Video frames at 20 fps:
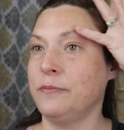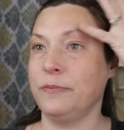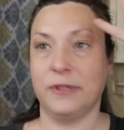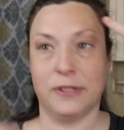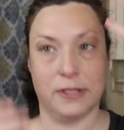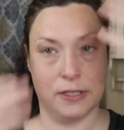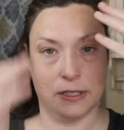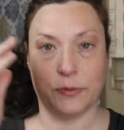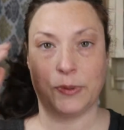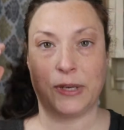
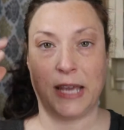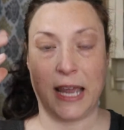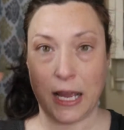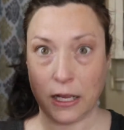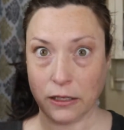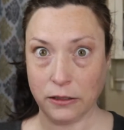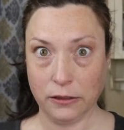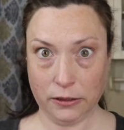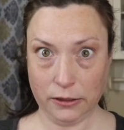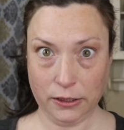since we
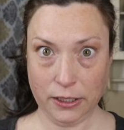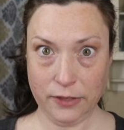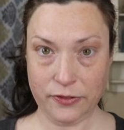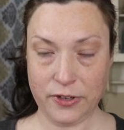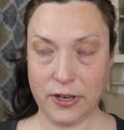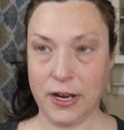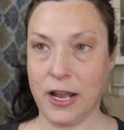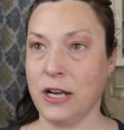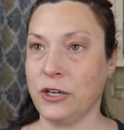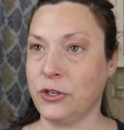can't
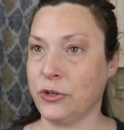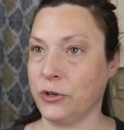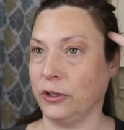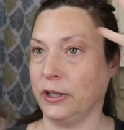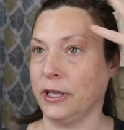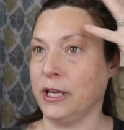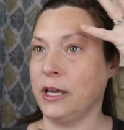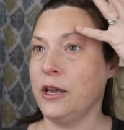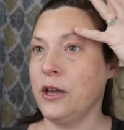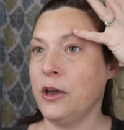lift
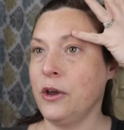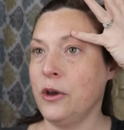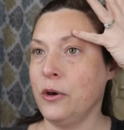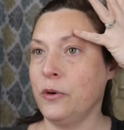naturally,